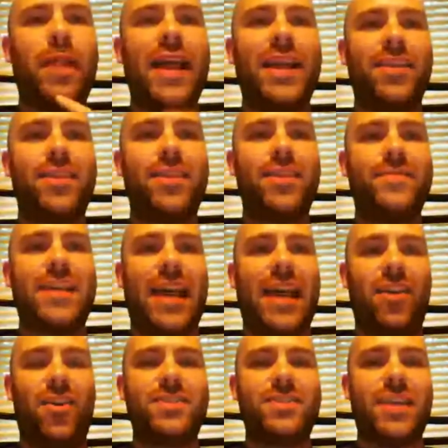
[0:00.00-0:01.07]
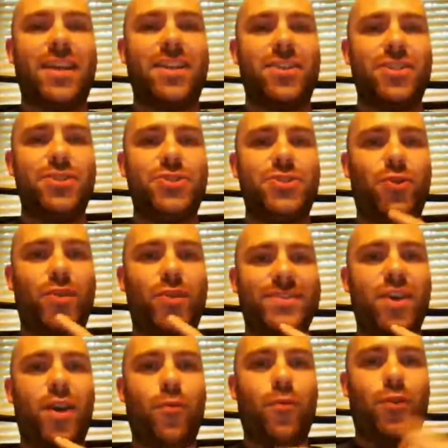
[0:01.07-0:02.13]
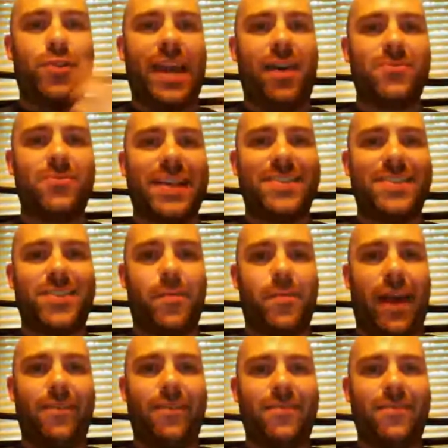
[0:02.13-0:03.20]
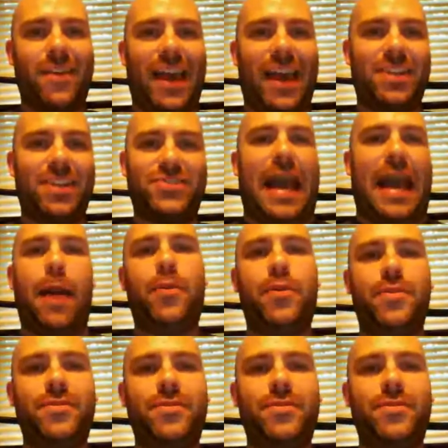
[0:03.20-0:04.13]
playing it the other day and I said, are you sure there's no more DLC to come out? And it just happened.